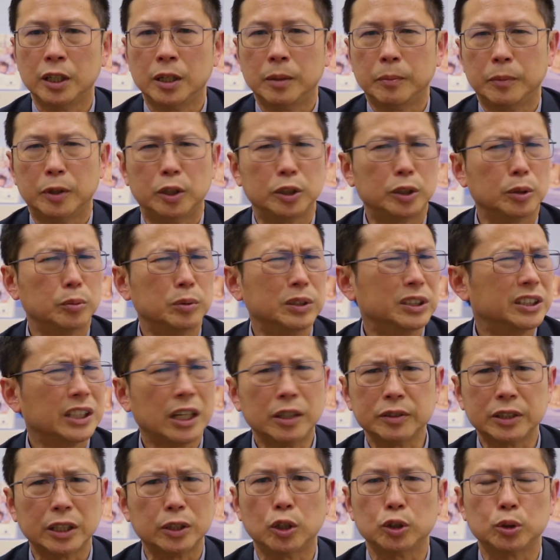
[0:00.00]
because the
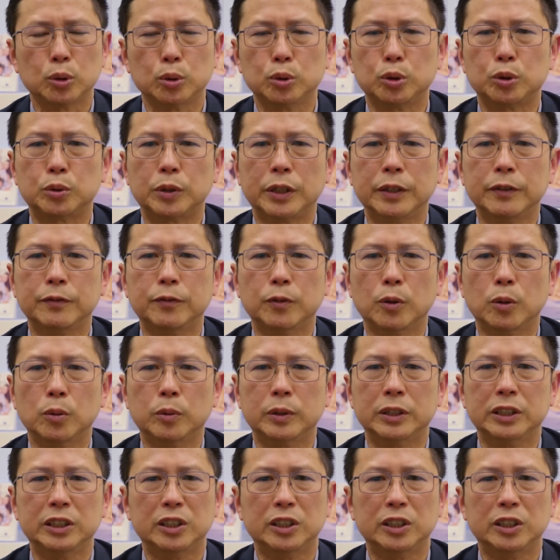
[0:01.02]
results are not so straightforward.